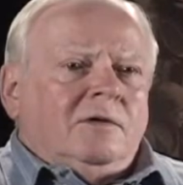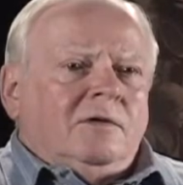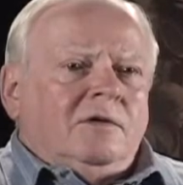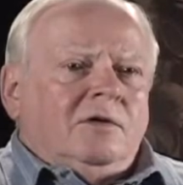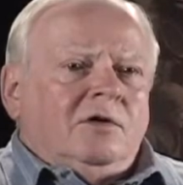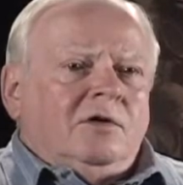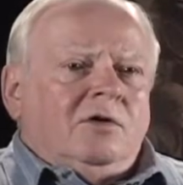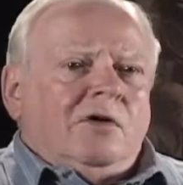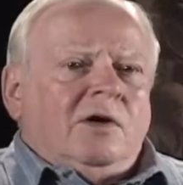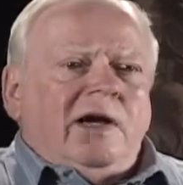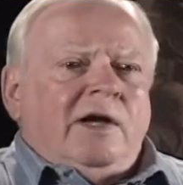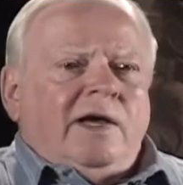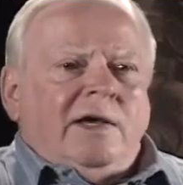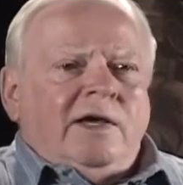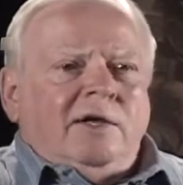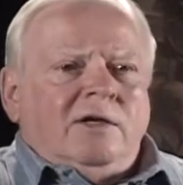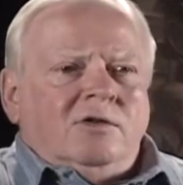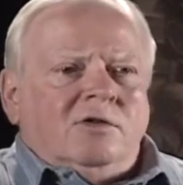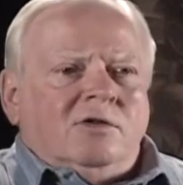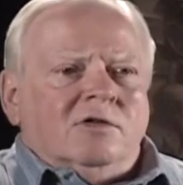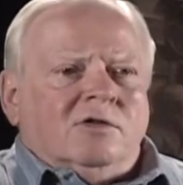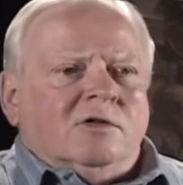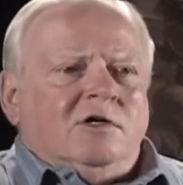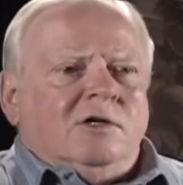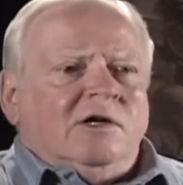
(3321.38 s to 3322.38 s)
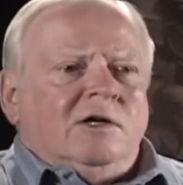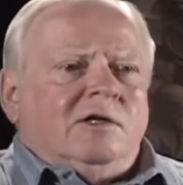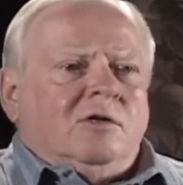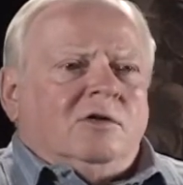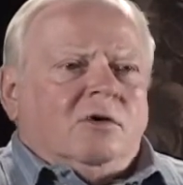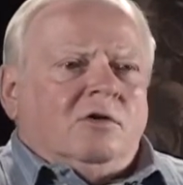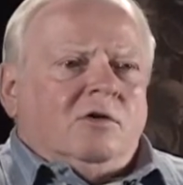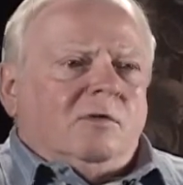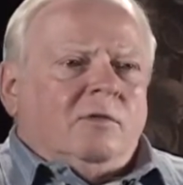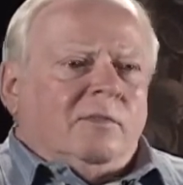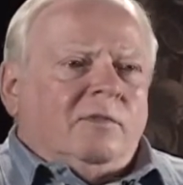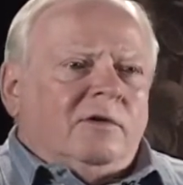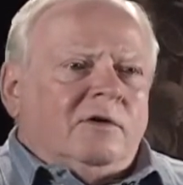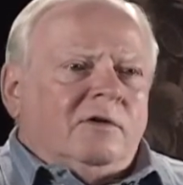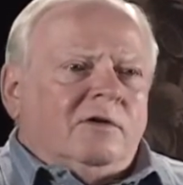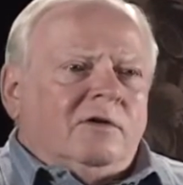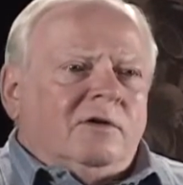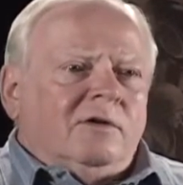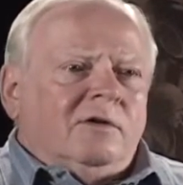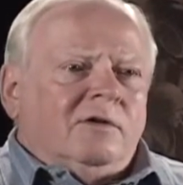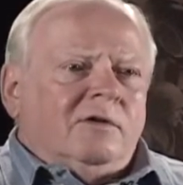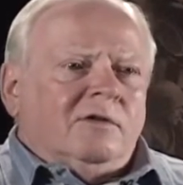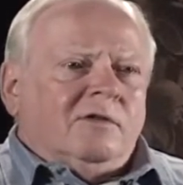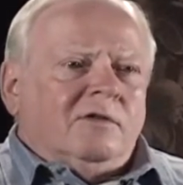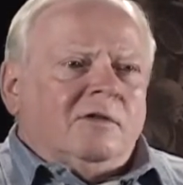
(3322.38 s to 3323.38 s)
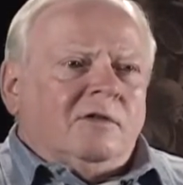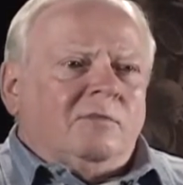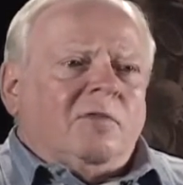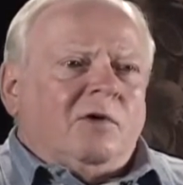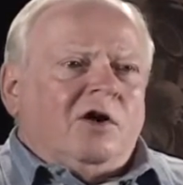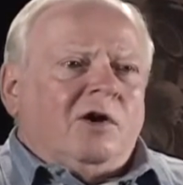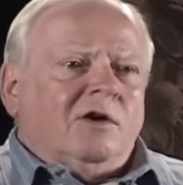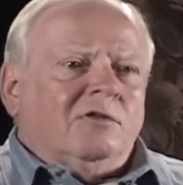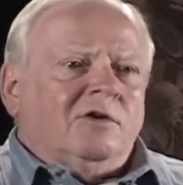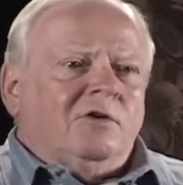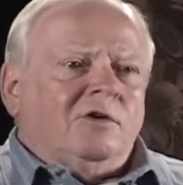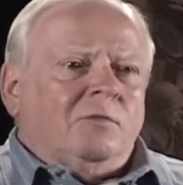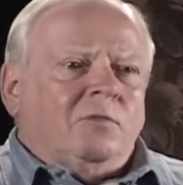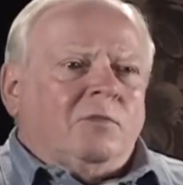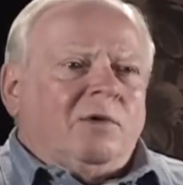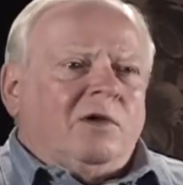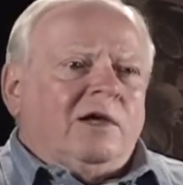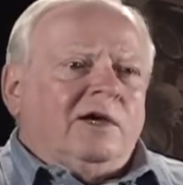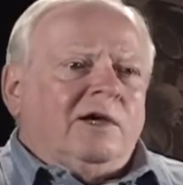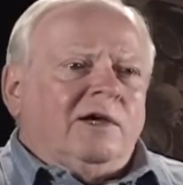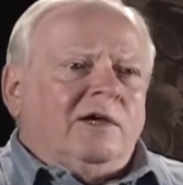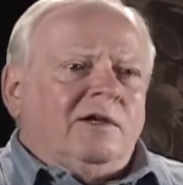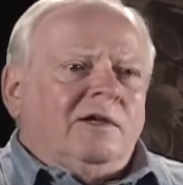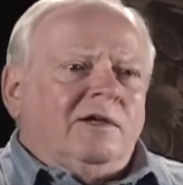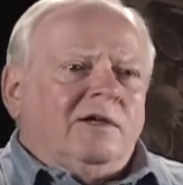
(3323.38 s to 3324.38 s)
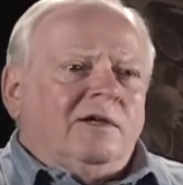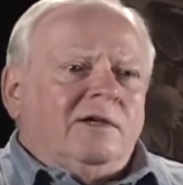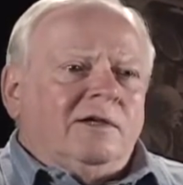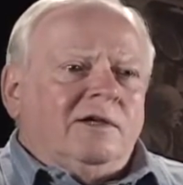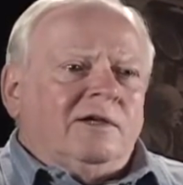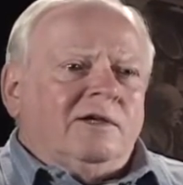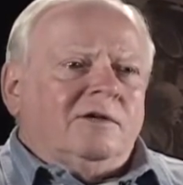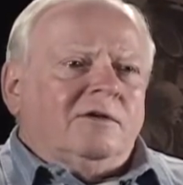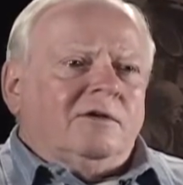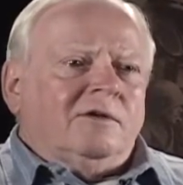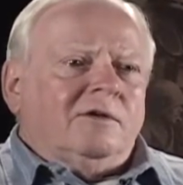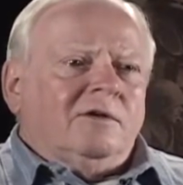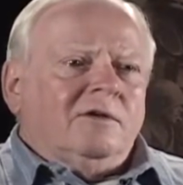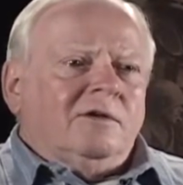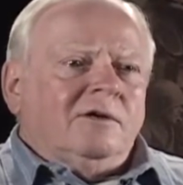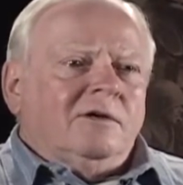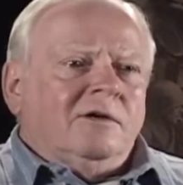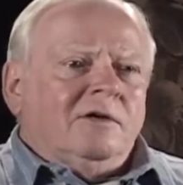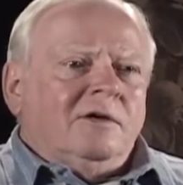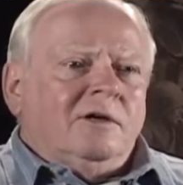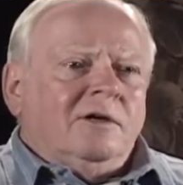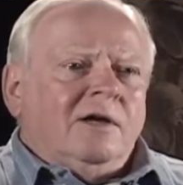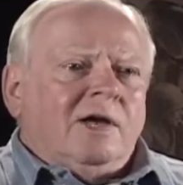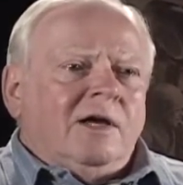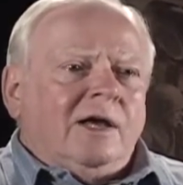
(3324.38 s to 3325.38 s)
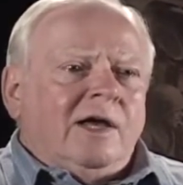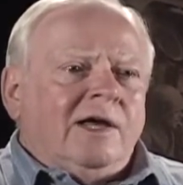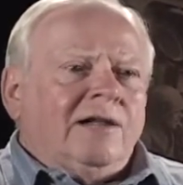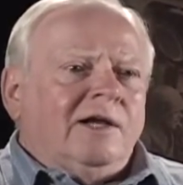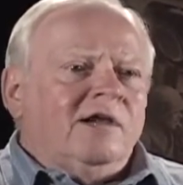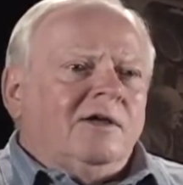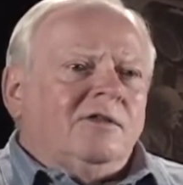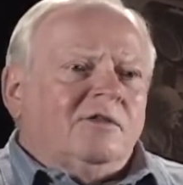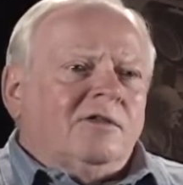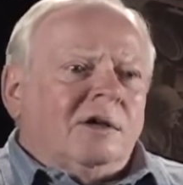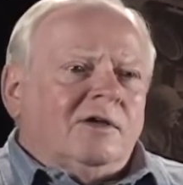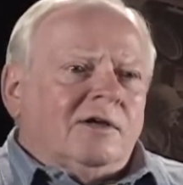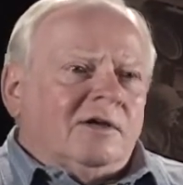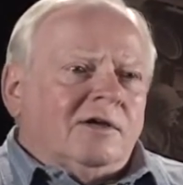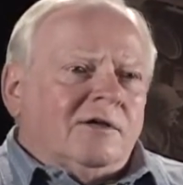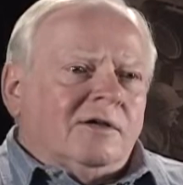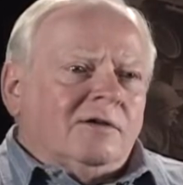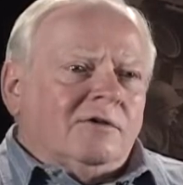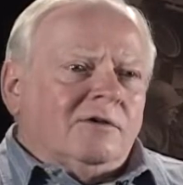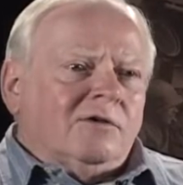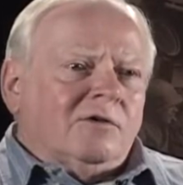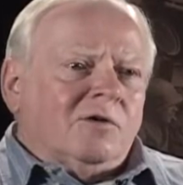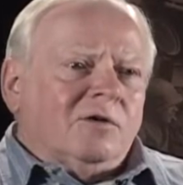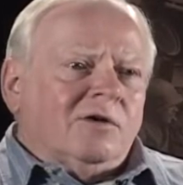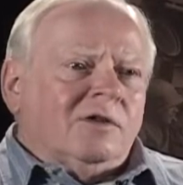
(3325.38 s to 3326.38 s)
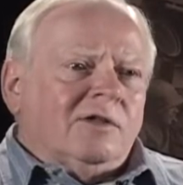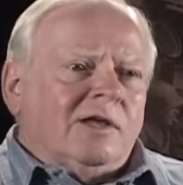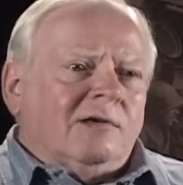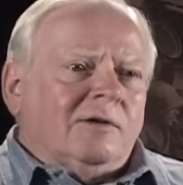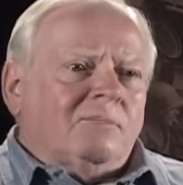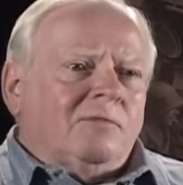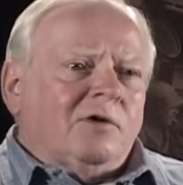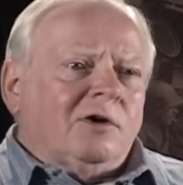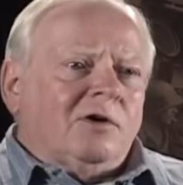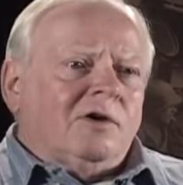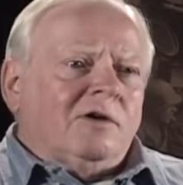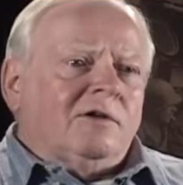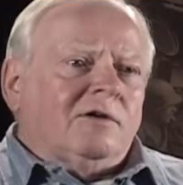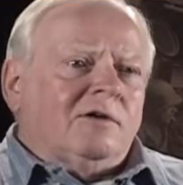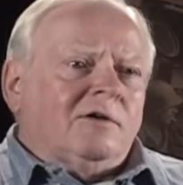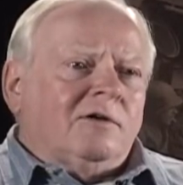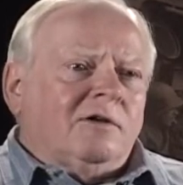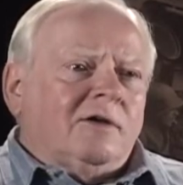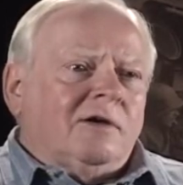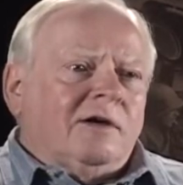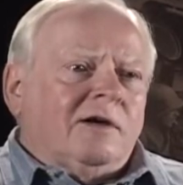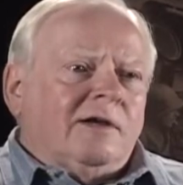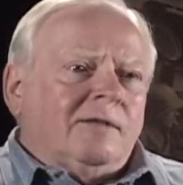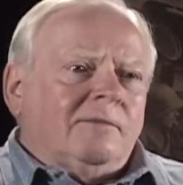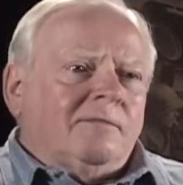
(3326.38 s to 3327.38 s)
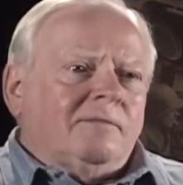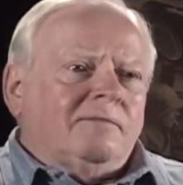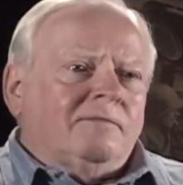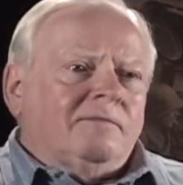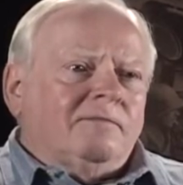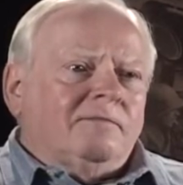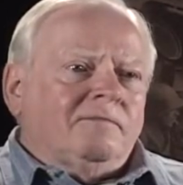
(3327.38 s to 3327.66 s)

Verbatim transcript: your age determined the part you played in anything during that period of time.